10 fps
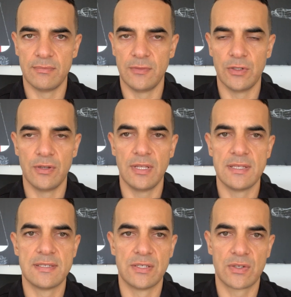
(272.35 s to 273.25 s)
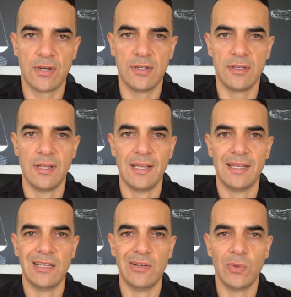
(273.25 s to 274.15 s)
That's just
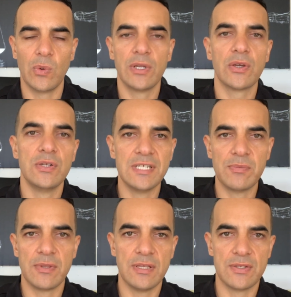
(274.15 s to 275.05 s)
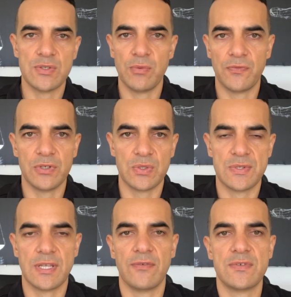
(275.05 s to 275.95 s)
we want to go deeper than the superficial
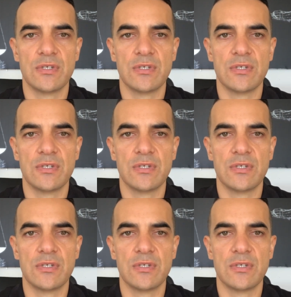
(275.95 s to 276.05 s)
stuff.